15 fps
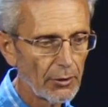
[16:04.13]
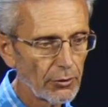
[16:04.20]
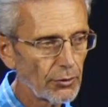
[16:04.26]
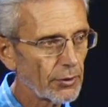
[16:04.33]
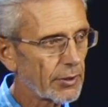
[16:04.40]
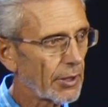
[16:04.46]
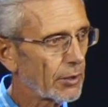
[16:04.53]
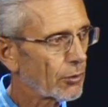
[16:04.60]
You
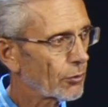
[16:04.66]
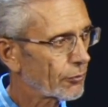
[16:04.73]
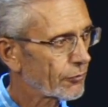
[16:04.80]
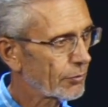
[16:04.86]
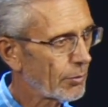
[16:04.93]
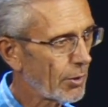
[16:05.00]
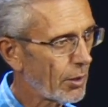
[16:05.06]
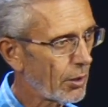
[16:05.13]
can go
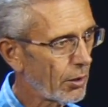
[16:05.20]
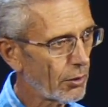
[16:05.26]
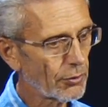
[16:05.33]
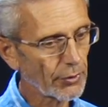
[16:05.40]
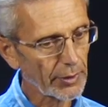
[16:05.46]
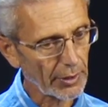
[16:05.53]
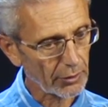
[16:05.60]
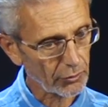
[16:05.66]
small, you
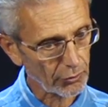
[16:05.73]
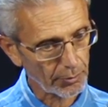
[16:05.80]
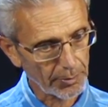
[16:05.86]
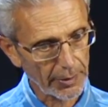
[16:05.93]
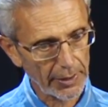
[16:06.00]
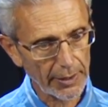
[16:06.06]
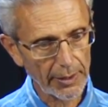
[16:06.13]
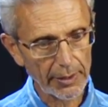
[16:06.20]
can go
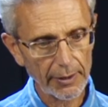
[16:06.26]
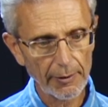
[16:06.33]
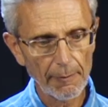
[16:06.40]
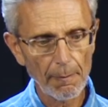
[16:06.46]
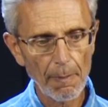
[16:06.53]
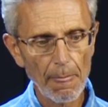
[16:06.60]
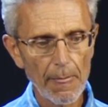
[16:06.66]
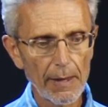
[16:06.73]
big,
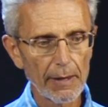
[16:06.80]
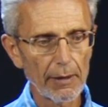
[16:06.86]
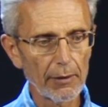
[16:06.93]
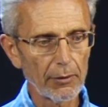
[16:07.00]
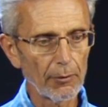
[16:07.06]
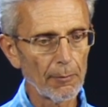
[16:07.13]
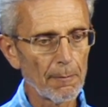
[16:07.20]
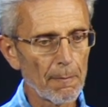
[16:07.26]
you
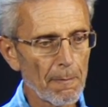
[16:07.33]
know.